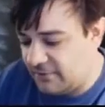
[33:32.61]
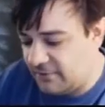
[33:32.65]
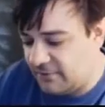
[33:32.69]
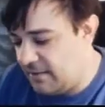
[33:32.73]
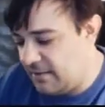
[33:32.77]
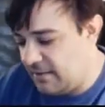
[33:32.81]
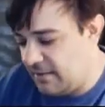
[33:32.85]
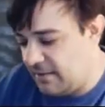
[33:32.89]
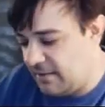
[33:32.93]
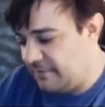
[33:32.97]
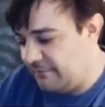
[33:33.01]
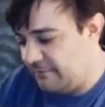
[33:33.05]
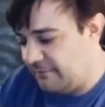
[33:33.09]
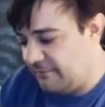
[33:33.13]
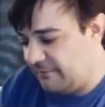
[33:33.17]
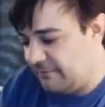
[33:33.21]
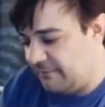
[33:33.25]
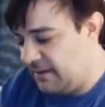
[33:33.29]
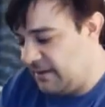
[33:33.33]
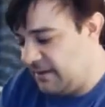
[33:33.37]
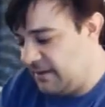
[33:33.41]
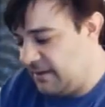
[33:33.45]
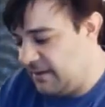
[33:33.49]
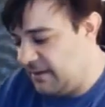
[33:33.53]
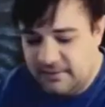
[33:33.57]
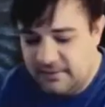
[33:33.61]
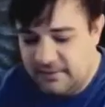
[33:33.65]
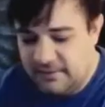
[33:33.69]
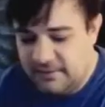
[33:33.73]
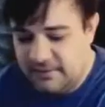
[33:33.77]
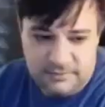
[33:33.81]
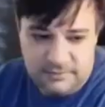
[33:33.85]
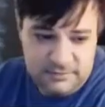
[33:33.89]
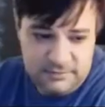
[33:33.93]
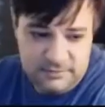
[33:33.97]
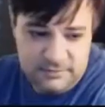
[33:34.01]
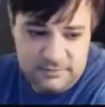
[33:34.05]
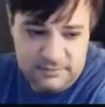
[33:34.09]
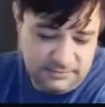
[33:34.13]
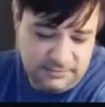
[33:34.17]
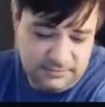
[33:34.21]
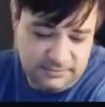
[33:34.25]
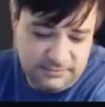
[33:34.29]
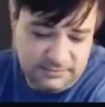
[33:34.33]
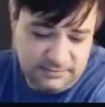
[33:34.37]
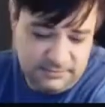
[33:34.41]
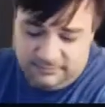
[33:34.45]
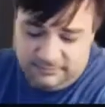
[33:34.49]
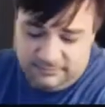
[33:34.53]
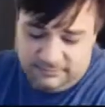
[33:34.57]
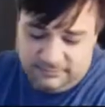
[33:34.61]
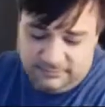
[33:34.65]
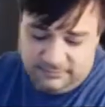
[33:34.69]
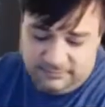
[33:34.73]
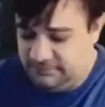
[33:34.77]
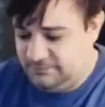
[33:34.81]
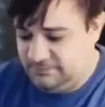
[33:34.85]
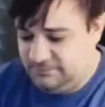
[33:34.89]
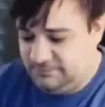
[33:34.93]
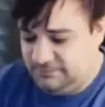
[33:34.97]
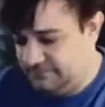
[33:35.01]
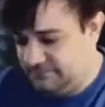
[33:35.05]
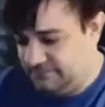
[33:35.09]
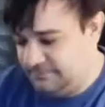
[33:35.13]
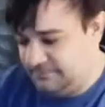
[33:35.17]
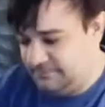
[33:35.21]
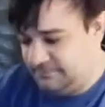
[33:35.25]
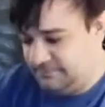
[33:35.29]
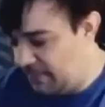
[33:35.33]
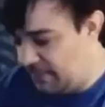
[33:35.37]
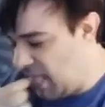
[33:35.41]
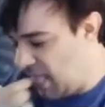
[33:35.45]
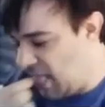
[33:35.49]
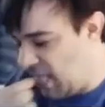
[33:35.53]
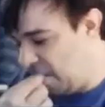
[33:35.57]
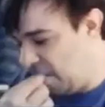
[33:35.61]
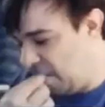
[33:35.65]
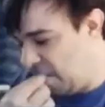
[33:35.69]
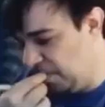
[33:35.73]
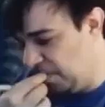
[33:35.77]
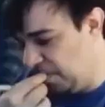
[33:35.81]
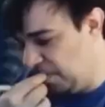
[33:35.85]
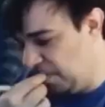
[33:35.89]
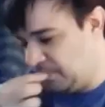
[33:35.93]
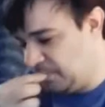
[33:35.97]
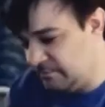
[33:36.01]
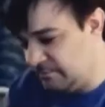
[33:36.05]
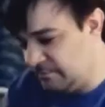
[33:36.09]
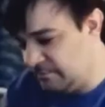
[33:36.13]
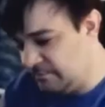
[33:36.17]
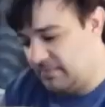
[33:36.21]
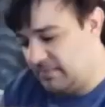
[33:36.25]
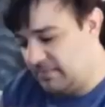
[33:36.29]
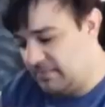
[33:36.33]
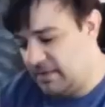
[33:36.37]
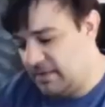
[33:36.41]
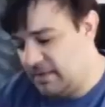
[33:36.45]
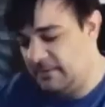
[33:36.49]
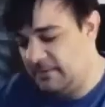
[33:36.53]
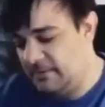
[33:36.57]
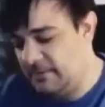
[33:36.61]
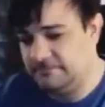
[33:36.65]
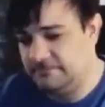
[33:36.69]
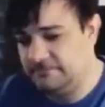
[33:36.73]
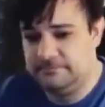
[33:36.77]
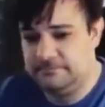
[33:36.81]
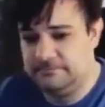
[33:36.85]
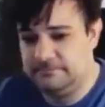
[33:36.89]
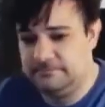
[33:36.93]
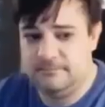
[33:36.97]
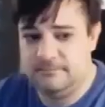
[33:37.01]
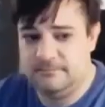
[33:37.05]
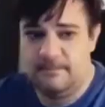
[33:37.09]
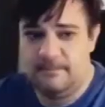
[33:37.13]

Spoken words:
I mean, it's like, they're pulling the wool over your eyes. They're playing out a movie.